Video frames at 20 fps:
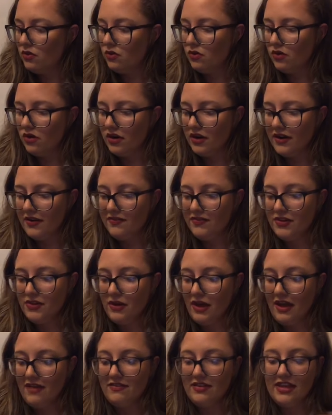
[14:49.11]
or if
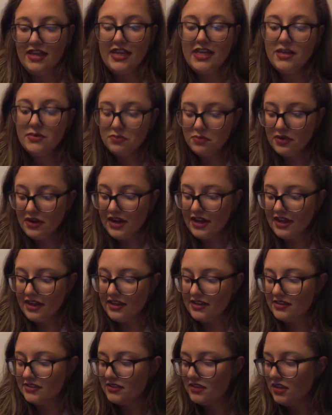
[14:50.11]
you have a heat
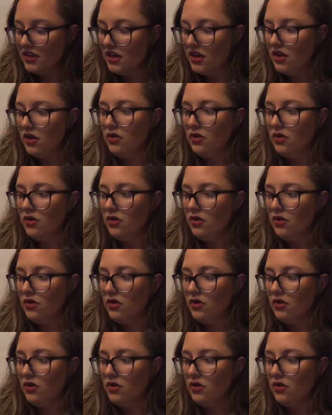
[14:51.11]
press,